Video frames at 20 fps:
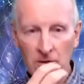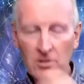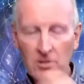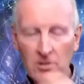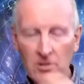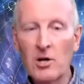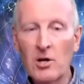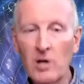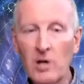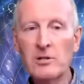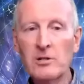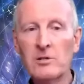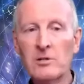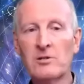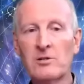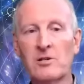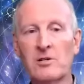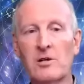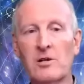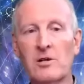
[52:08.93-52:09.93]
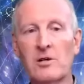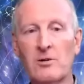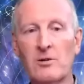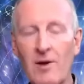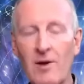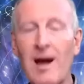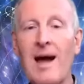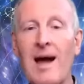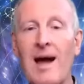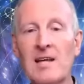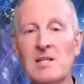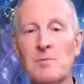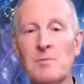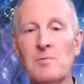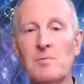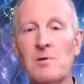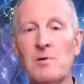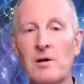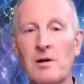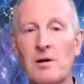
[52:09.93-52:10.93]
couldn't grasp
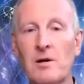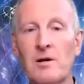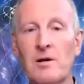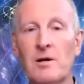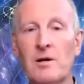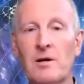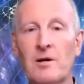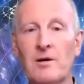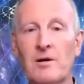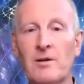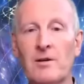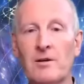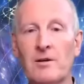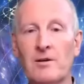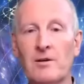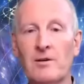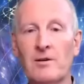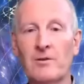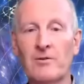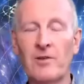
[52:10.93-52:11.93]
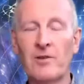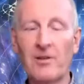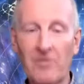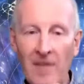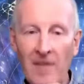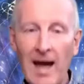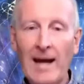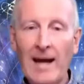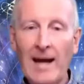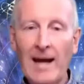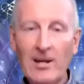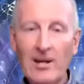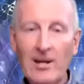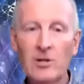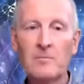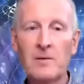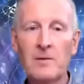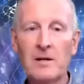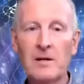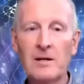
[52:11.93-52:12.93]
that that
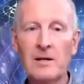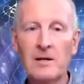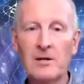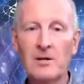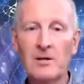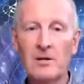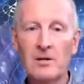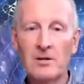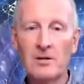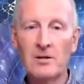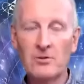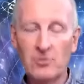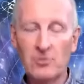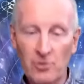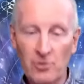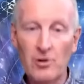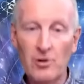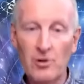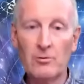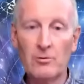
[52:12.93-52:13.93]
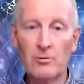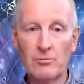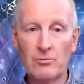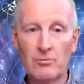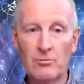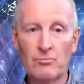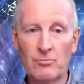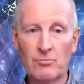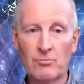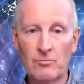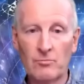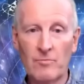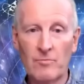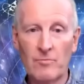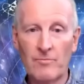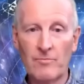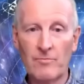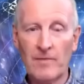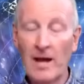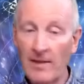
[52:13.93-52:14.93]
could be true
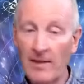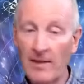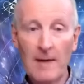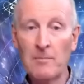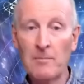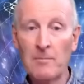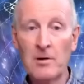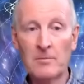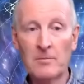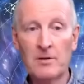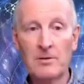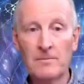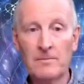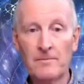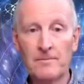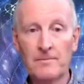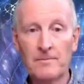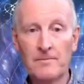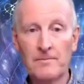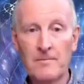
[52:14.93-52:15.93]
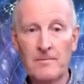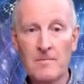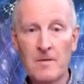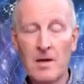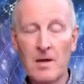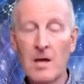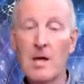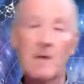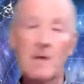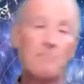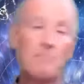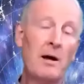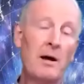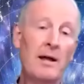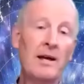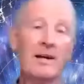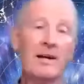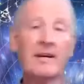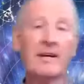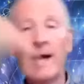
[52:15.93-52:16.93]
at that moment.
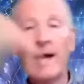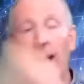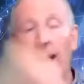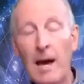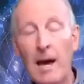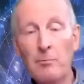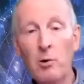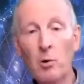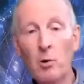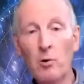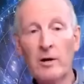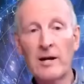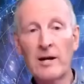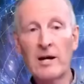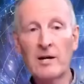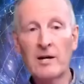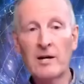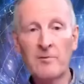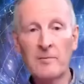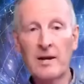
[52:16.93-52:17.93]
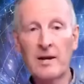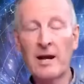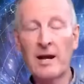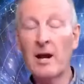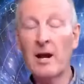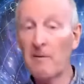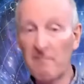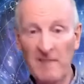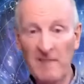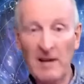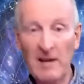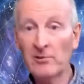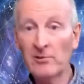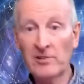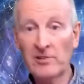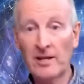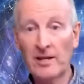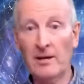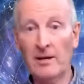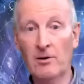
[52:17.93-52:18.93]
But it kept pouring over me and I
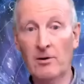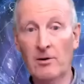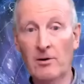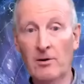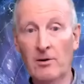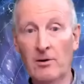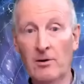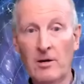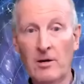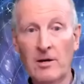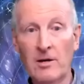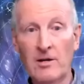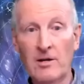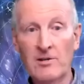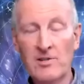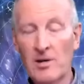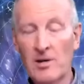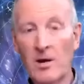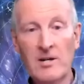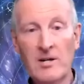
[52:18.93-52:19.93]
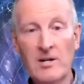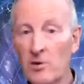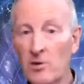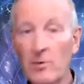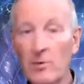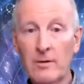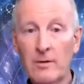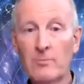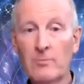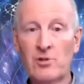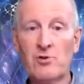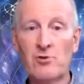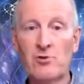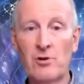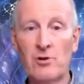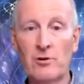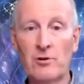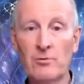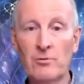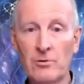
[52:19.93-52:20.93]
felt it. So I knew it was
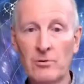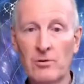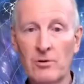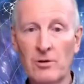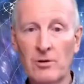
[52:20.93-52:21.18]
true.